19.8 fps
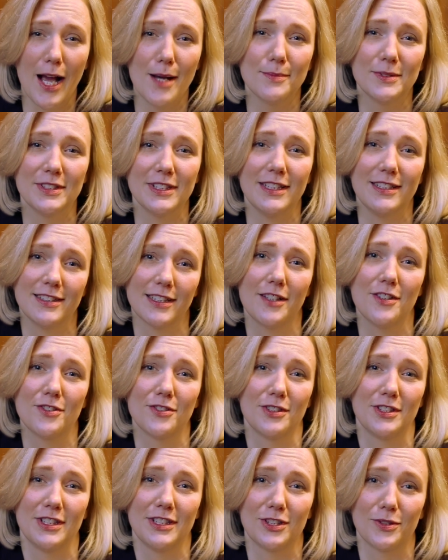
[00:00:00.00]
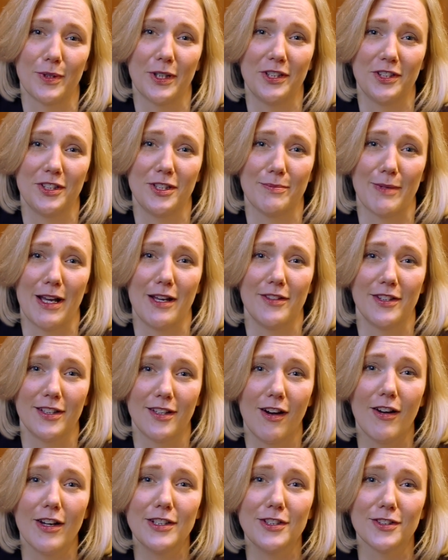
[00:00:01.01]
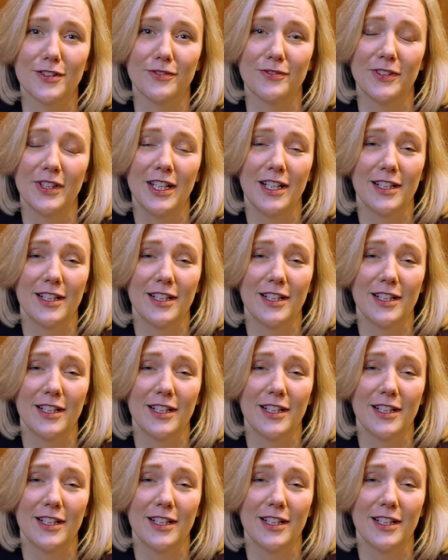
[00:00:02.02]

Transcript: absolutely central to this question about the kind of